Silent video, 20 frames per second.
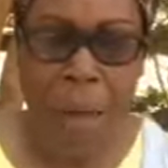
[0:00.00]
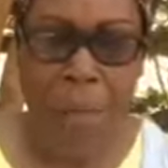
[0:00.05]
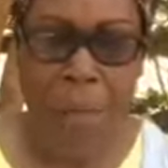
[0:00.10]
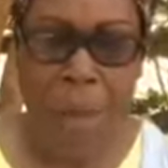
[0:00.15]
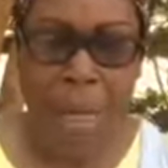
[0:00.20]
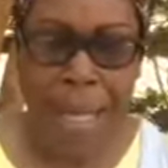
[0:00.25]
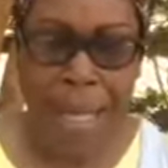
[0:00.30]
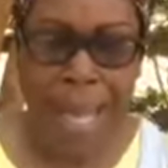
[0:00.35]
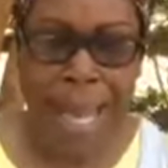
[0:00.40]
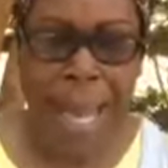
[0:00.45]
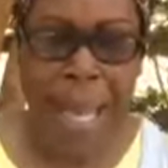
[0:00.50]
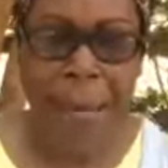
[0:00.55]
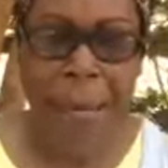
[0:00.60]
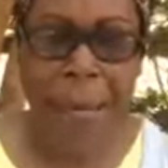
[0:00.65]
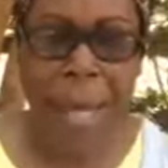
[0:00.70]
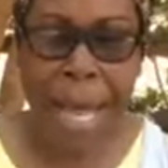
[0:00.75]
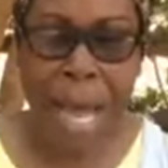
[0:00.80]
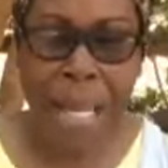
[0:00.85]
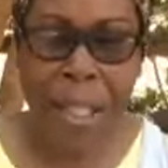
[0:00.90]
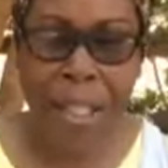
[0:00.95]
Father God,
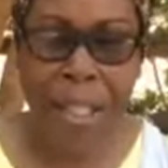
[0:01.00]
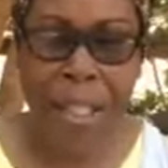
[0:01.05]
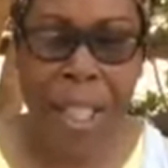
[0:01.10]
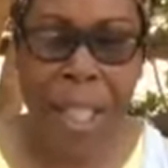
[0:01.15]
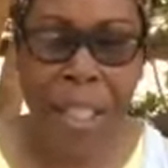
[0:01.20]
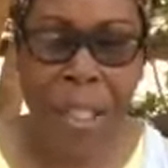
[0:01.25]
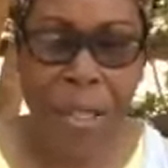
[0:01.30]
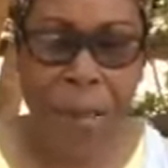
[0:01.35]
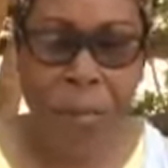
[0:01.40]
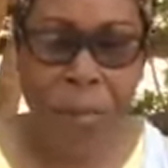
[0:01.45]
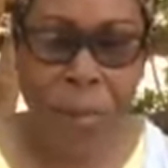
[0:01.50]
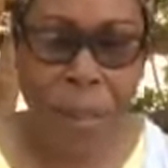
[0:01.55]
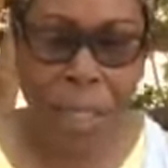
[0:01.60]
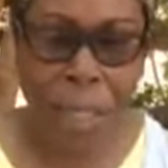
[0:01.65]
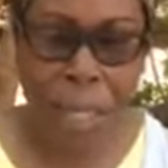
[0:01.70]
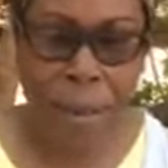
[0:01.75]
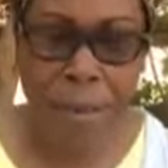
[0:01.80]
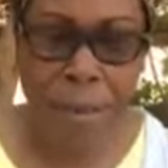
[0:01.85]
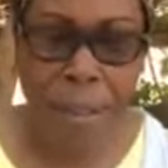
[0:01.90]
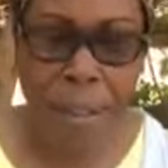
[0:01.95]
we ask you that you
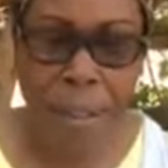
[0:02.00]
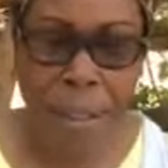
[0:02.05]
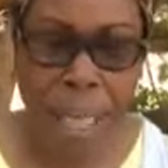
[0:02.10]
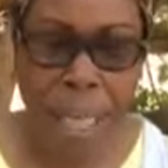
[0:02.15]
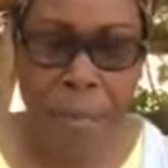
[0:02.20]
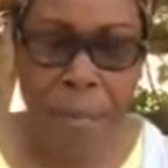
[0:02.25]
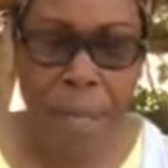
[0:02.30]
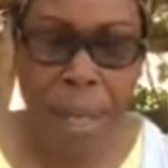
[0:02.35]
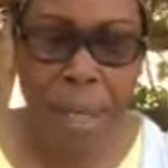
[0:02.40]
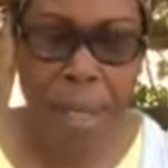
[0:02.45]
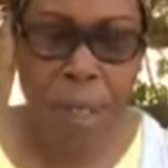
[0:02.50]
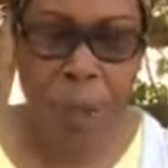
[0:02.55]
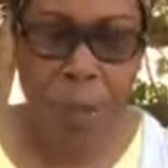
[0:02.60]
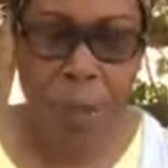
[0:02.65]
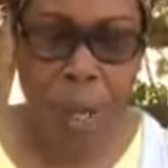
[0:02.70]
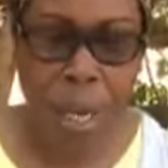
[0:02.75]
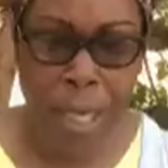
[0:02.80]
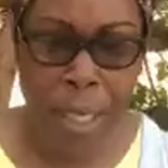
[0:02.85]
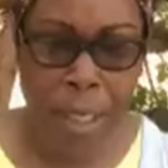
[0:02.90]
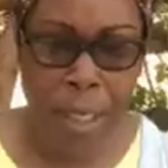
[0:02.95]
forgive us and make us
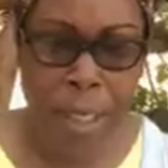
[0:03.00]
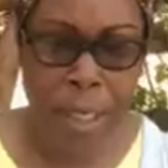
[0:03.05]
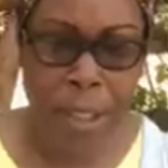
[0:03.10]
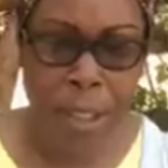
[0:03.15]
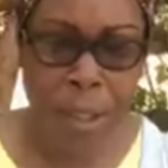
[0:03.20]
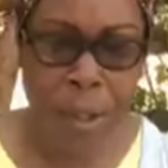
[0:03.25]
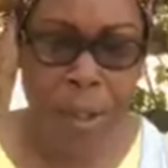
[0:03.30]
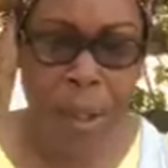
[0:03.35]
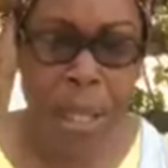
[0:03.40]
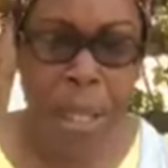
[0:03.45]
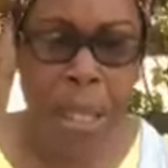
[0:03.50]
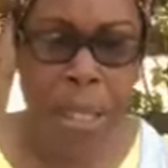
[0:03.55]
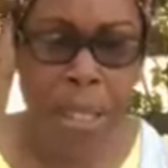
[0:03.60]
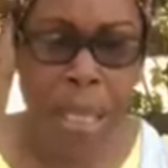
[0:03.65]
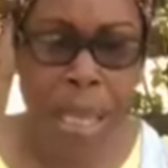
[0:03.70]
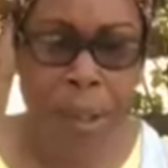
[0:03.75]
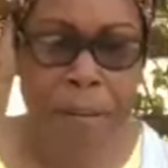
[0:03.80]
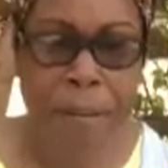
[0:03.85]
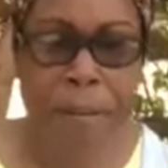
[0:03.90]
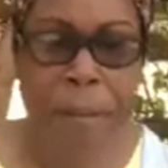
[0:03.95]
whiter than snow.
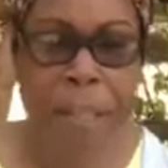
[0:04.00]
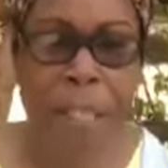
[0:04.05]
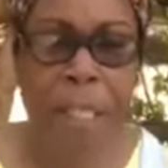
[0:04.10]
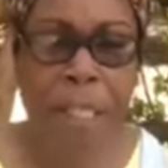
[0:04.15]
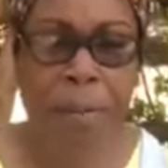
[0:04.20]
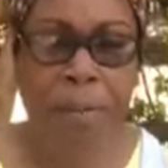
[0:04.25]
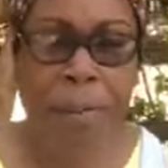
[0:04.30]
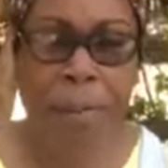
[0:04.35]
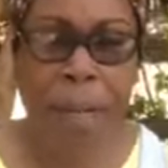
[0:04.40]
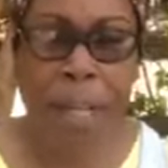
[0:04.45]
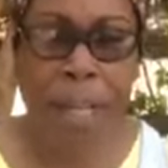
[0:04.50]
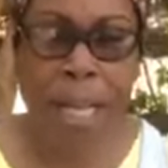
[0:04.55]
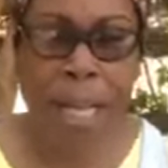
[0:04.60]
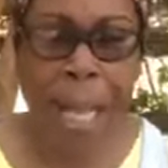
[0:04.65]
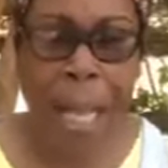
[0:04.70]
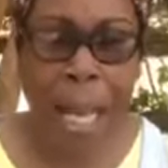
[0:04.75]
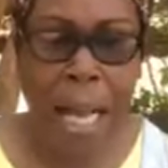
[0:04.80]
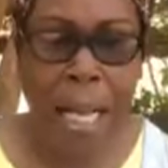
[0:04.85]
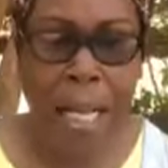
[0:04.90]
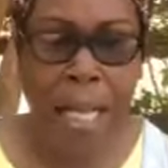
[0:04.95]
Then fill us, Father
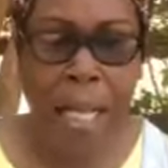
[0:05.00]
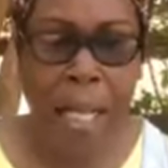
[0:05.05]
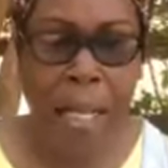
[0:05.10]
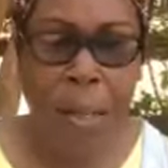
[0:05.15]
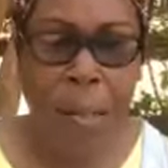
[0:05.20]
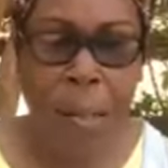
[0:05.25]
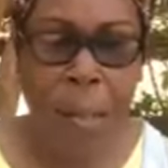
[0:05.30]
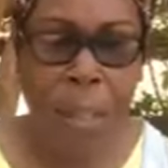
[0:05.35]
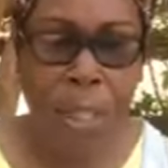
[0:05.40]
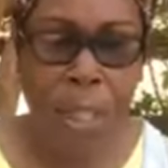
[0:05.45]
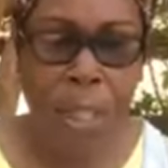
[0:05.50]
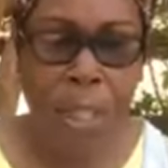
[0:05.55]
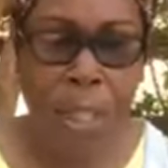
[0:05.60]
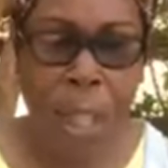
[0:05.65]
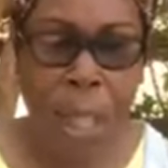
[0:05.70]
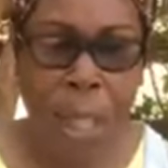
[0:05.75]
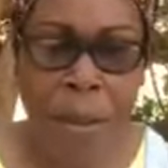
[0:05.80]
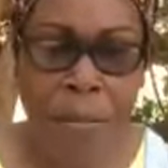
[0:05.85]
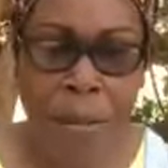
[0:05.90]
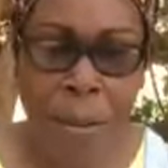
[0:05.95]
God, with the
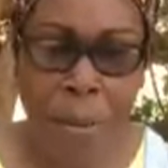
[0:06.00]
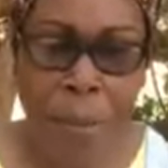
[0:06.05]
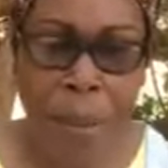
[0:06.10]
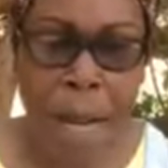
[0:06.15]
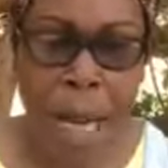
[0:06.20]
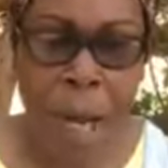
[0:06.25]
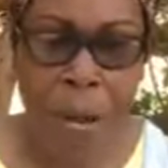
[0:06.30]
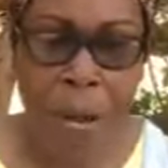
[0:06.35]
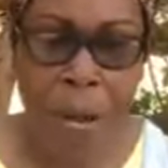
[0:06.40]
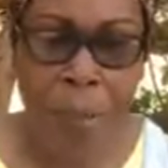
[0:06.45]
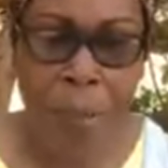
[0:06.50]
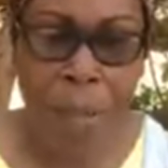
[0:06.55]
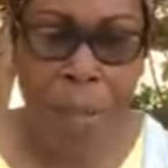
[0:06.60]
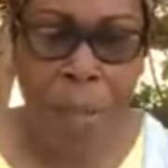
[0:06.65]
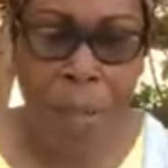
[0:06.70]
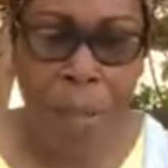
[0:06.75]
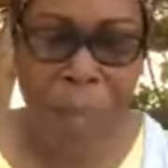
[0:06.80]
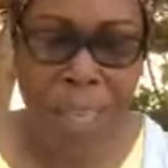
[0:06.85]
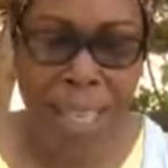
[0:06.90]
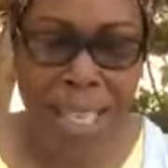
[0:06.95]
love, the power, with
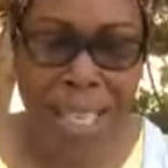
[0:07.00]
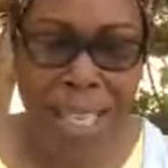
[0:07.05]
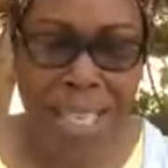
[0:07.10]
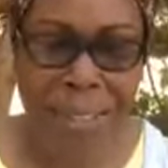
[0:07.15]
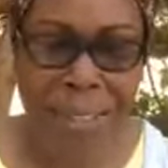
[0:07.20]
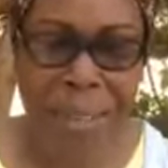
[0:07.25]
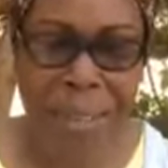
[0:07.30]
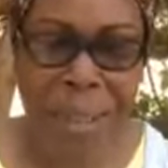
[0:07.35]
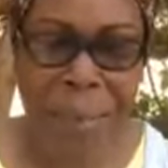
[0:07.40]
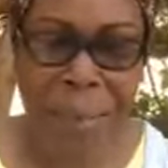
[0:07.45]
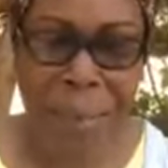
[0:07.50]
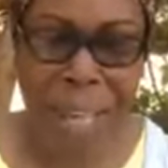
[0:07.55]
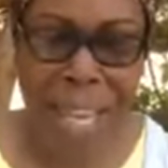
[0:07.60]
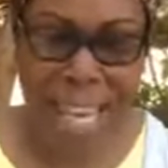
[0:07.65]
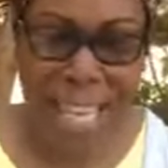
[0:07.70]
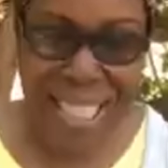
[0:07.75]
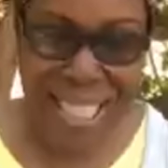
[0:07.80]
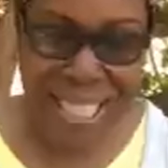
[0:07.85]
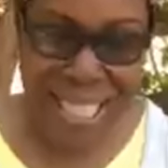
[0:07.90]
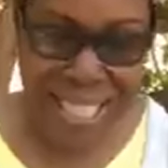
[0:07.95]
the peace, with the
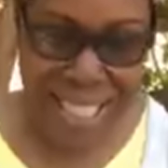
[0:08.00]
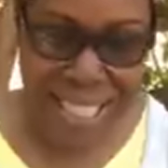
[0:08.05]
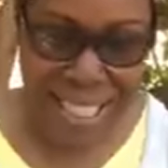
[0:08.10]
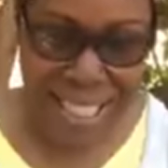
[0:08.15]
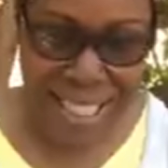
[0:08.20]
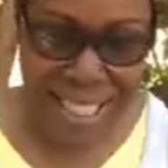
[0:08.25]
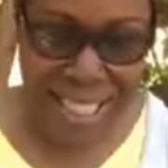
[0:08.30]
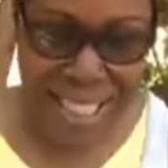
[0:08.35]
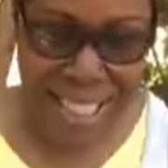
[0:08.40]
patience,